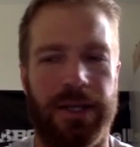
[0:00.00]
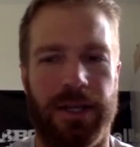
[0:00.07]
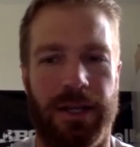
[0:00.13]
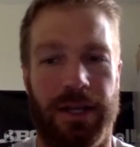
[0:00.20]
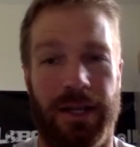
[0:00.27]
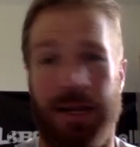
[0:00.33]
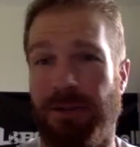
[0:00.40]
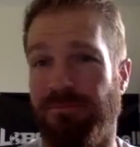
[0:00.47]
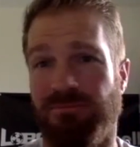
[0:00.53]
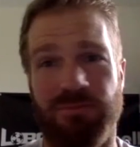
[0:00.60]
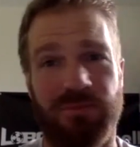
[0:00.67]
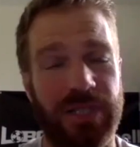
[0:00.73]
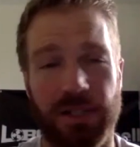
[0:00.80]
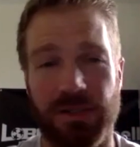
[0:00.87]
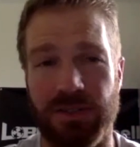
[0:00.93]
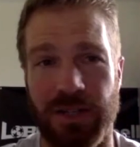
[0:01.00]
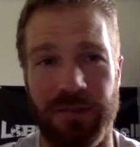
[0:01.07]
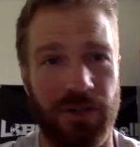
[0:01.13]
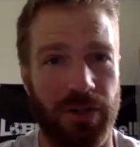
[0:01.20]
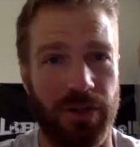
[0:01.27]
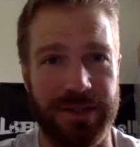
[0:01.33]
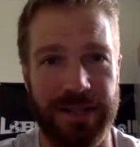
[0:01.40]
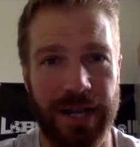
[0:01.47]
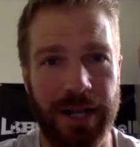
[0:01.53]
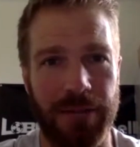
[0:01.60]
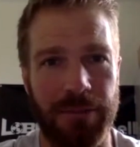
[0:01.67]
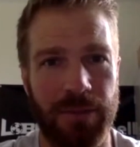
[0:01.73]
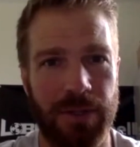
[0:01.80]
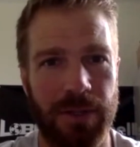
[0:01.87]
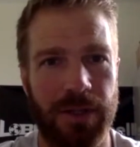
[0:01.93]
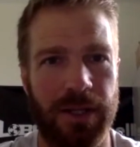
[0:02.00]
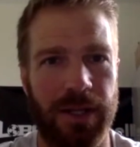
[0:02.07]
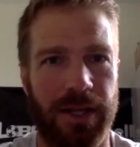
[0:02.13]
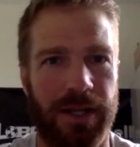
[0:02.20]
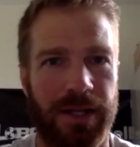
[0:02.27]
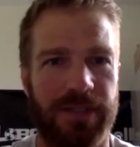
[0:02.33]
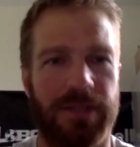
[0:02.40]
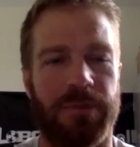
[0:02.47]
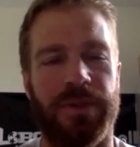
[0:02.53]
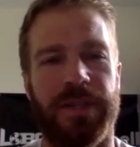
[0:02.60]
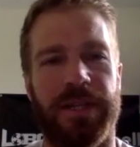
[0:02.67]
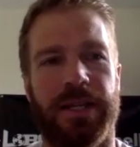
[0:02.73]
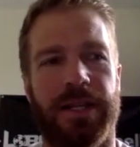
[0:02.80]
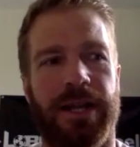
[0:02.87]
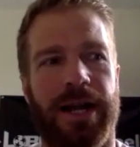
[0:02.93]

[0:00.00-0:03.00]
I'm guilty of it all the time. And it's something that